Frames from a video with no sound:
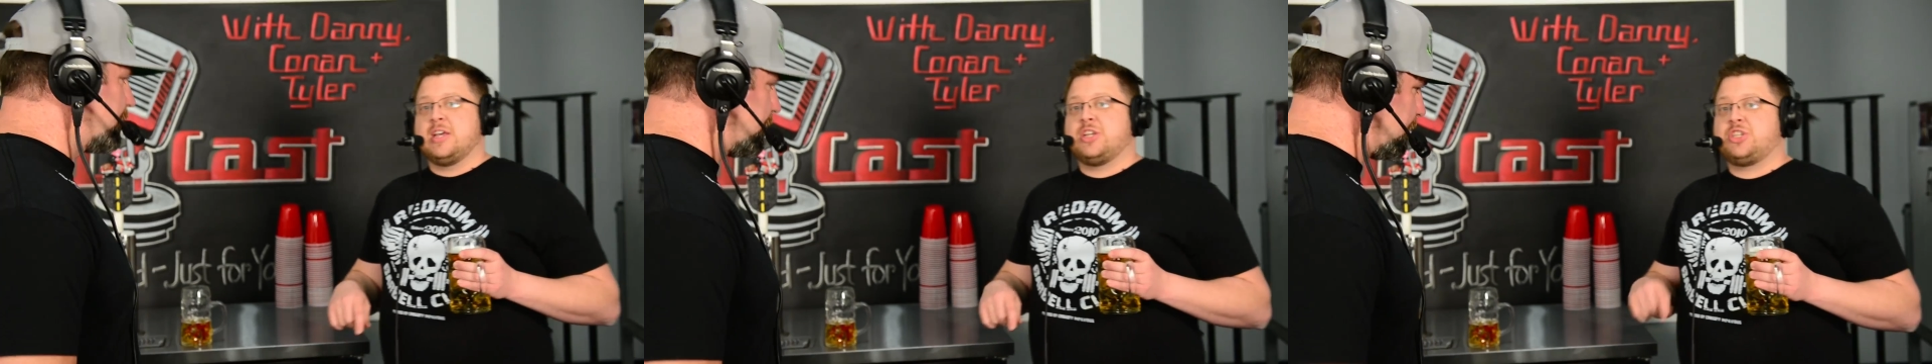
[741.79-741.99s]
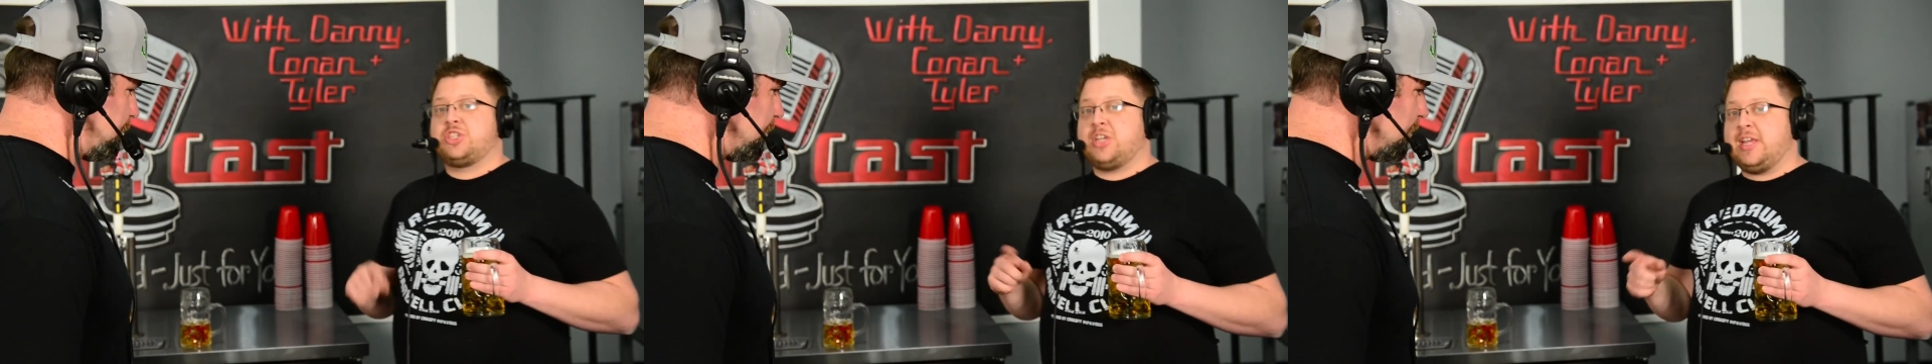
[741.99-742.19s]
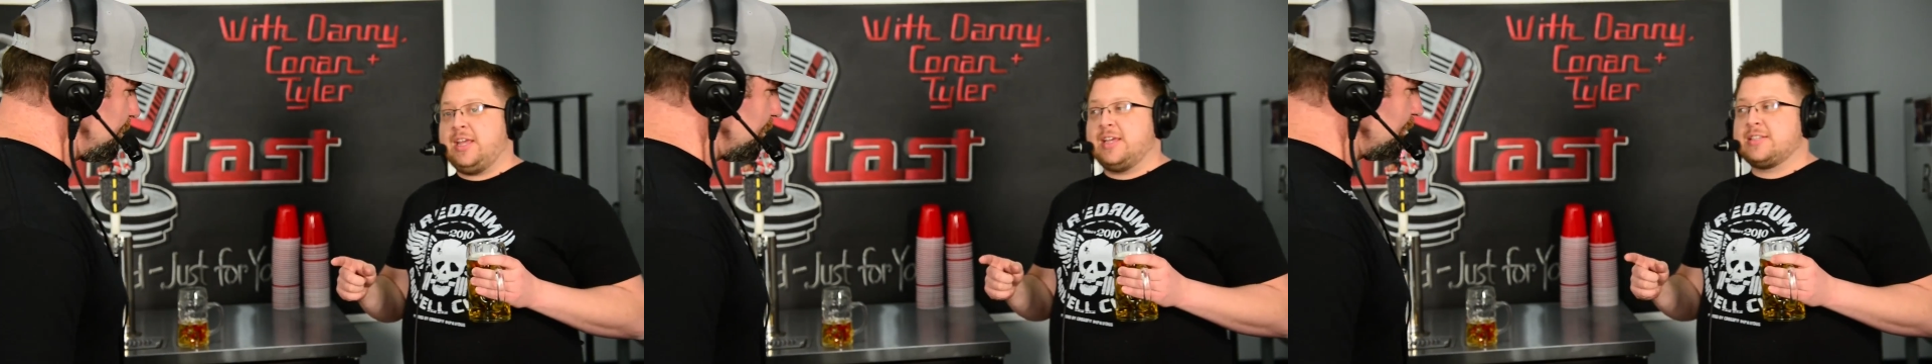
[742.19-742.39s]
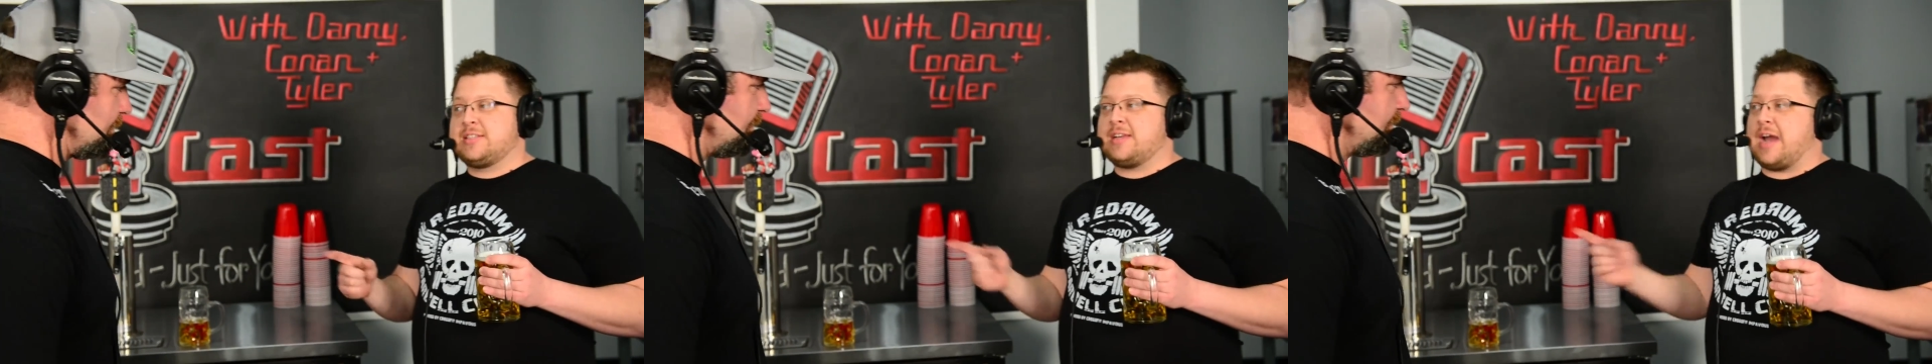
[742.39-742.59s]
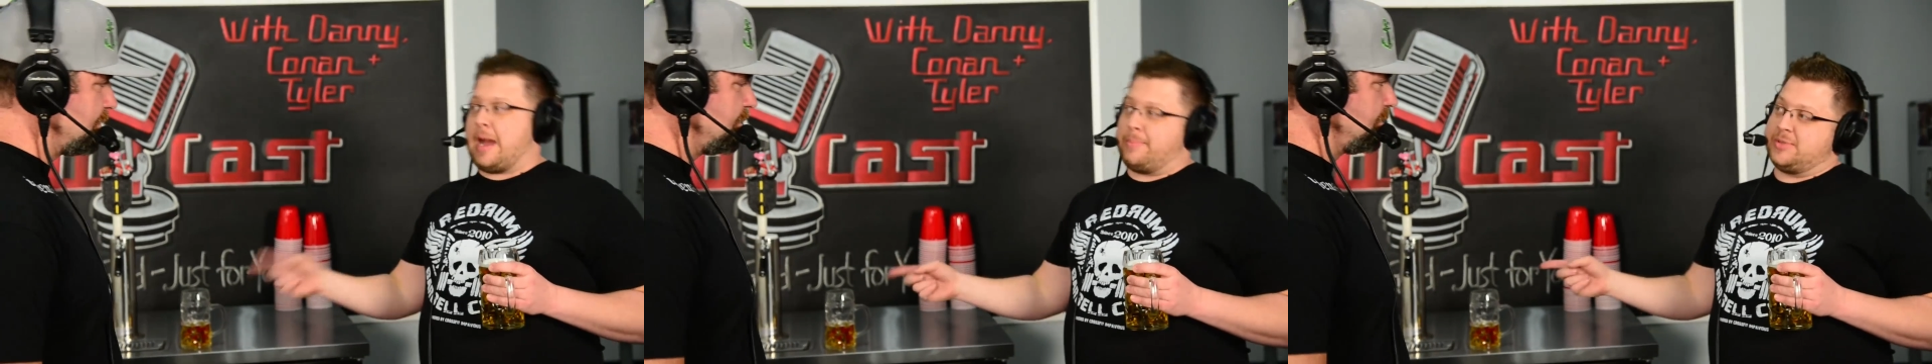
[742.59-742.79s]
She is
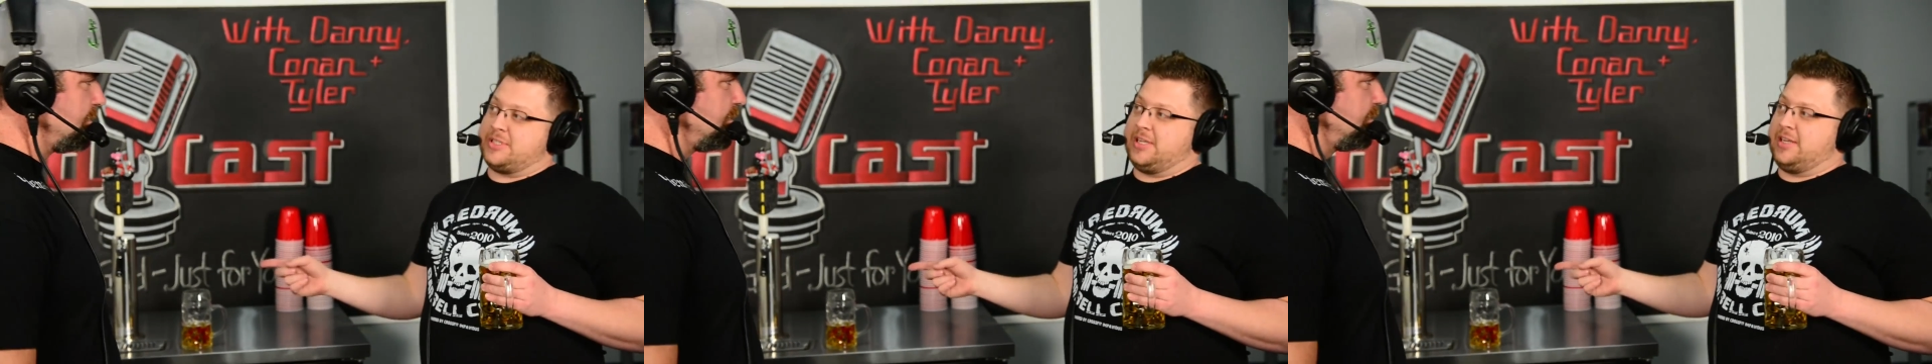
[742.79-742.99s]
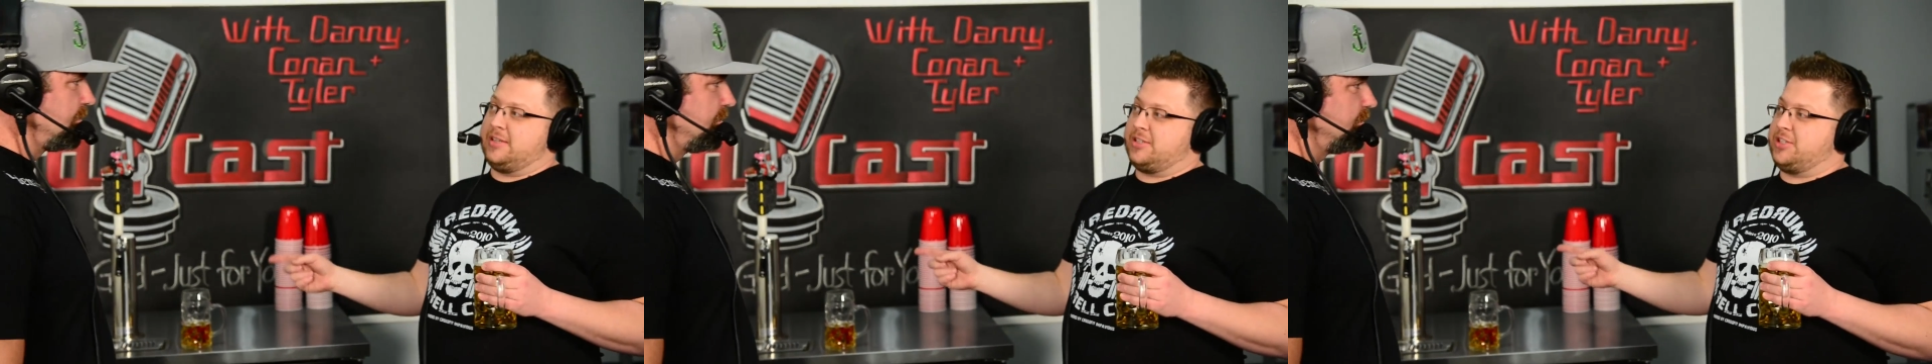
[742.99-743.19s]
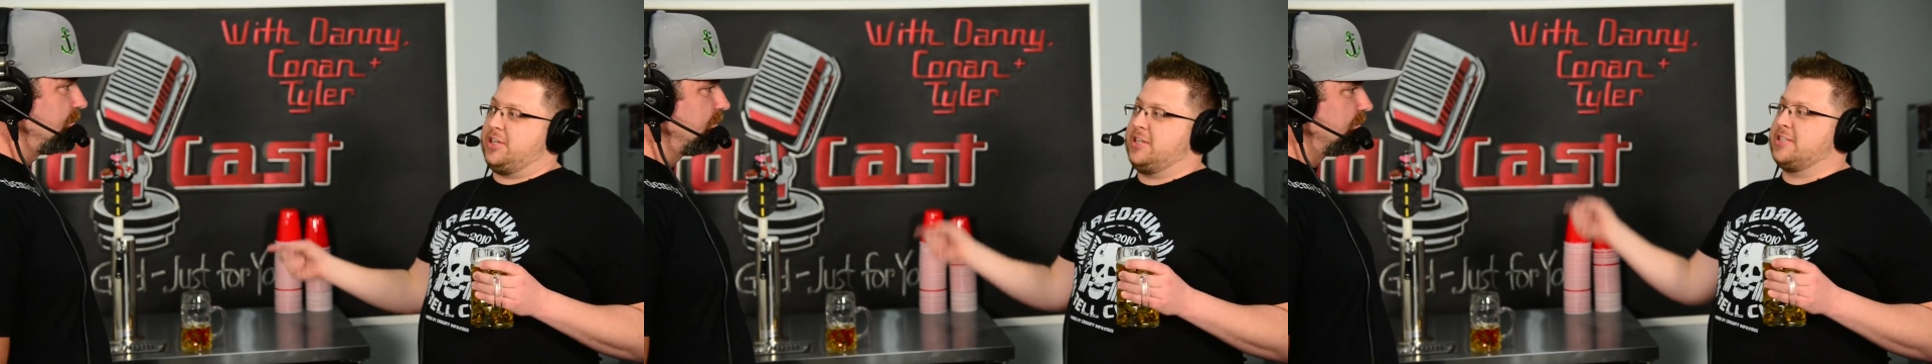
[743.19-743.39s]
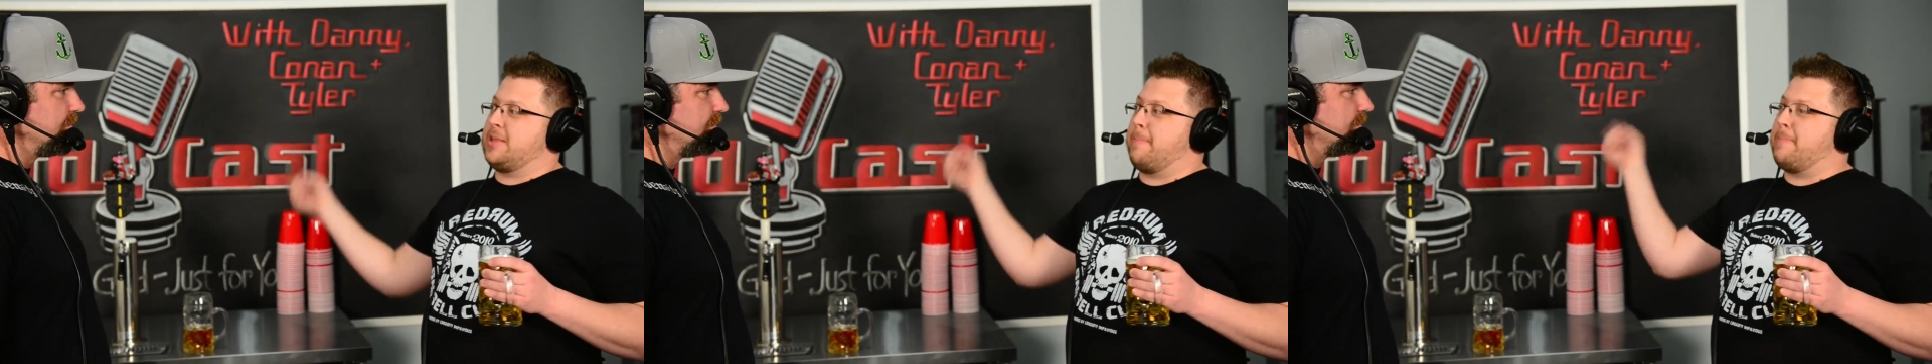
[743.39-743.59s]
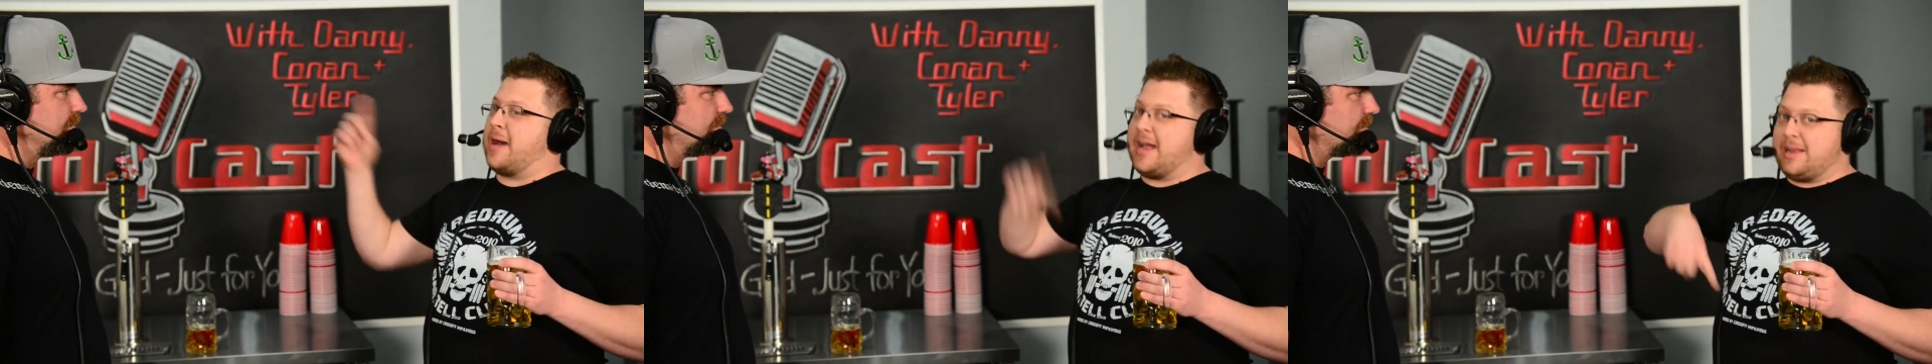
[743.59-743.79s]
the opposite. She is
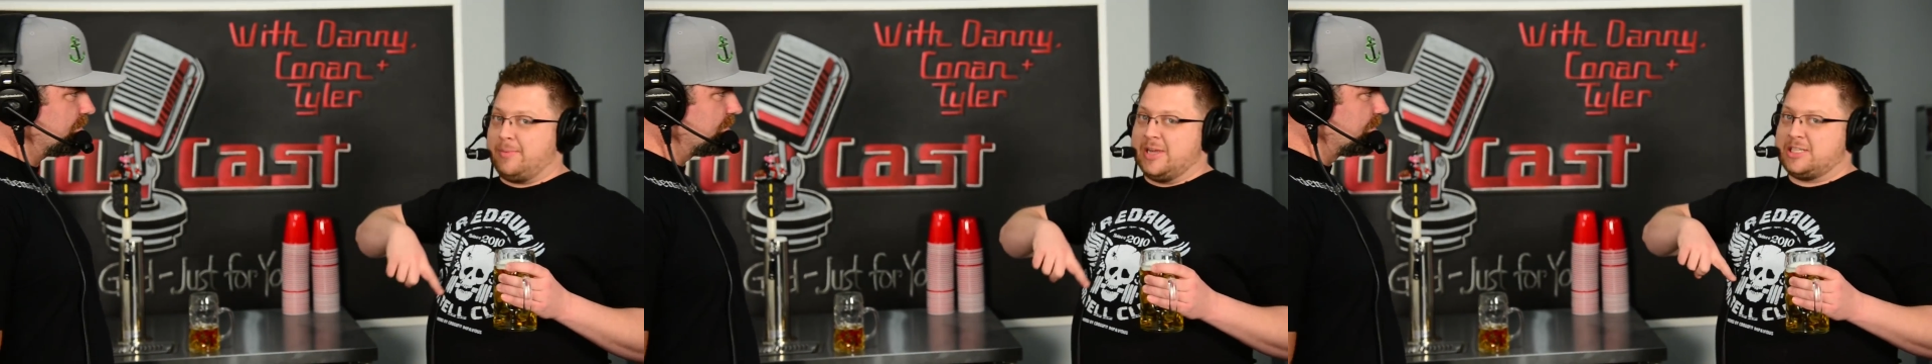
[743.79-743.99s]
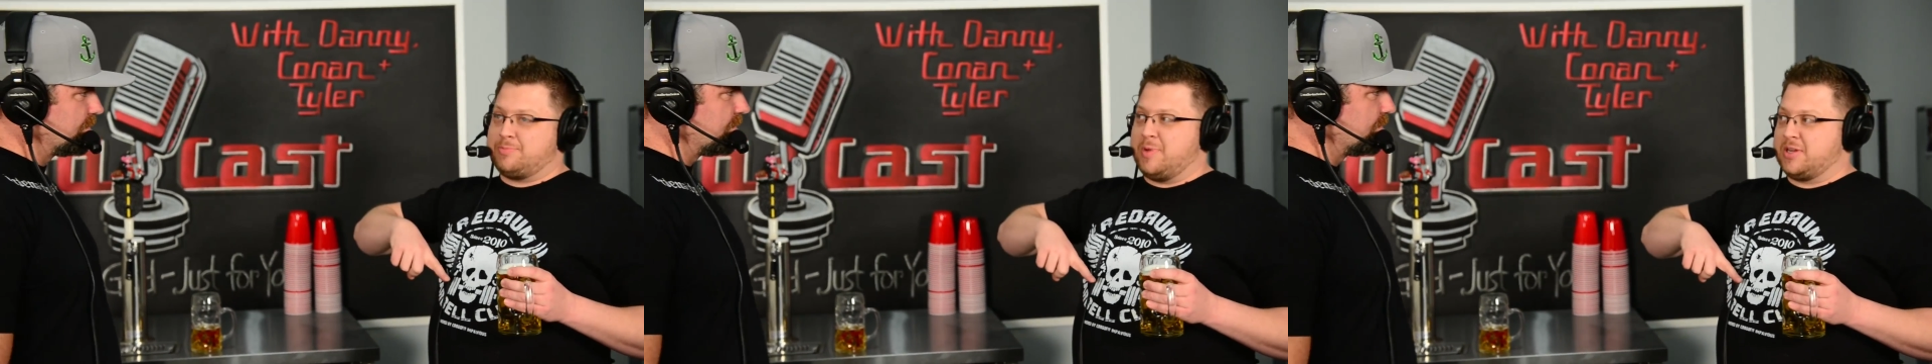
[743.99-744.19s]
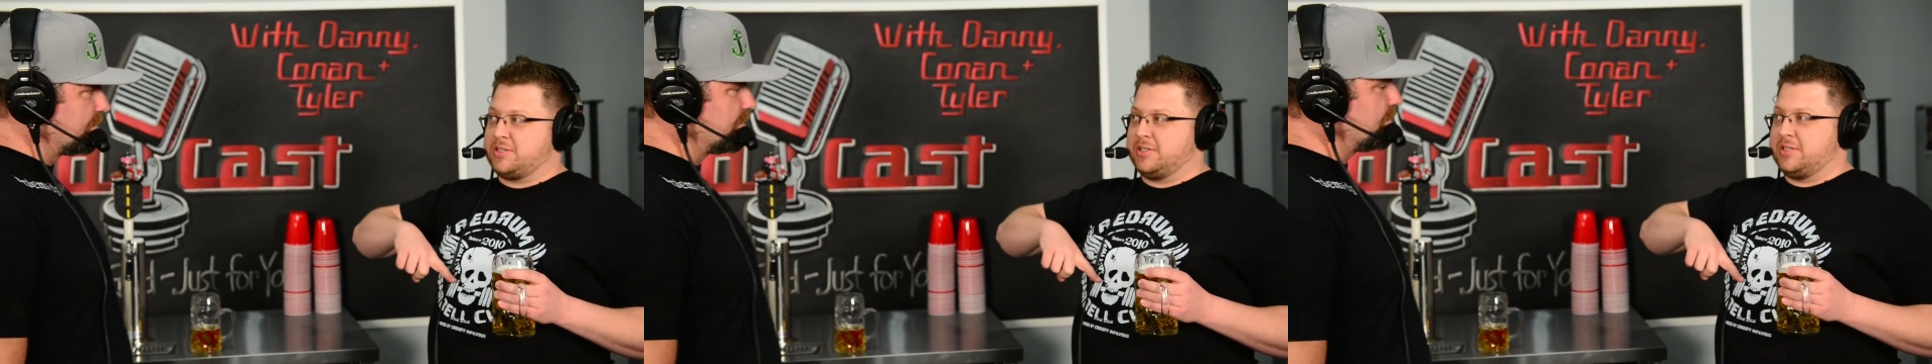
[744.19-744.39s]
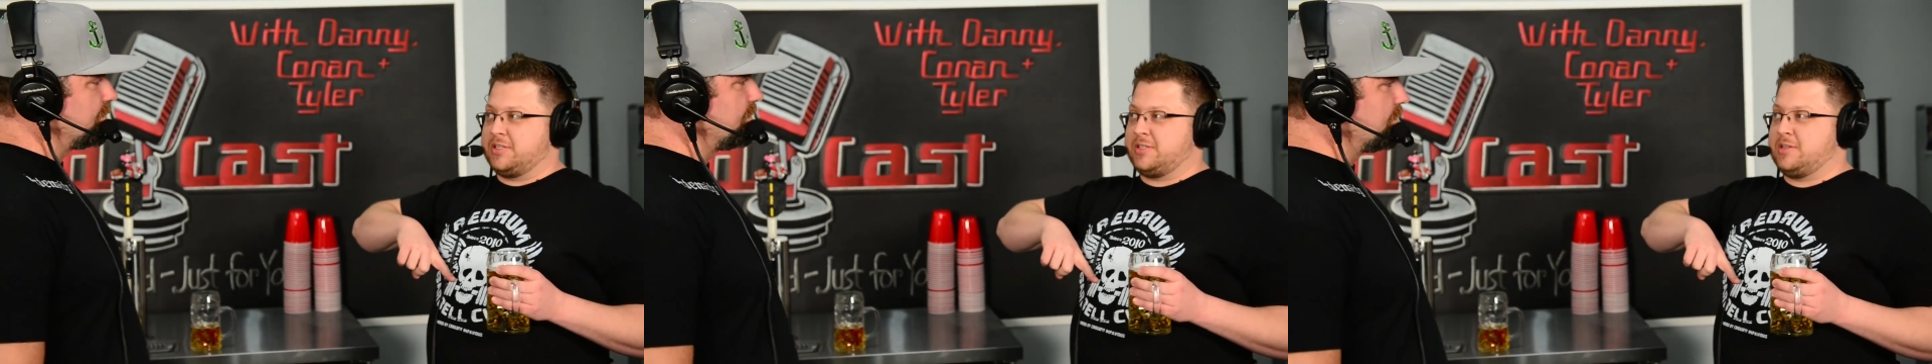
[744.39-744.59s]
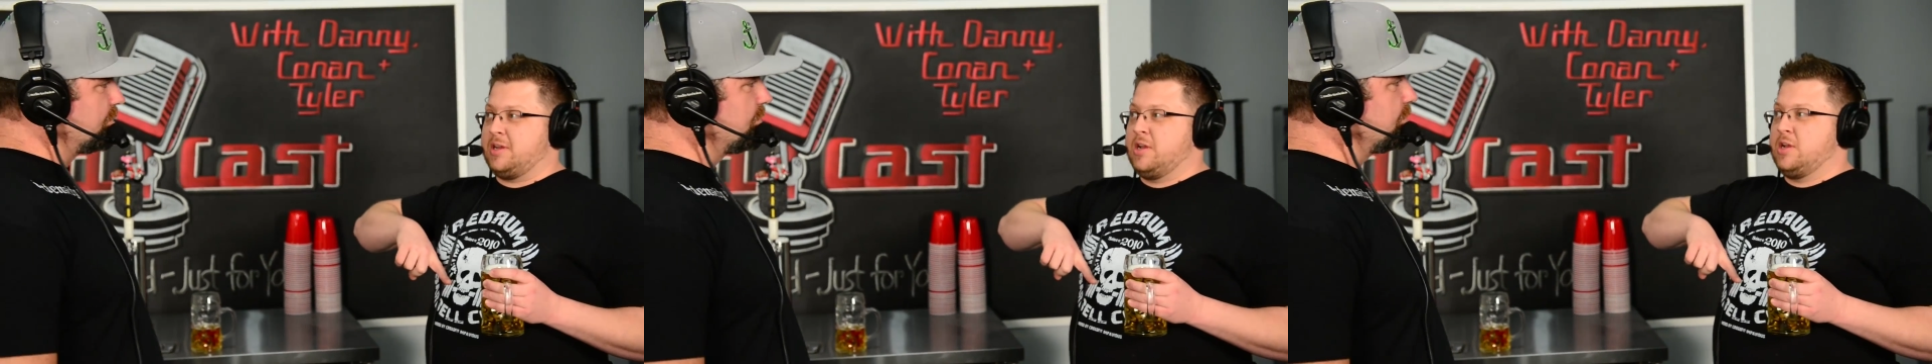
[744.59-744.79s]
the bodyweight specialist.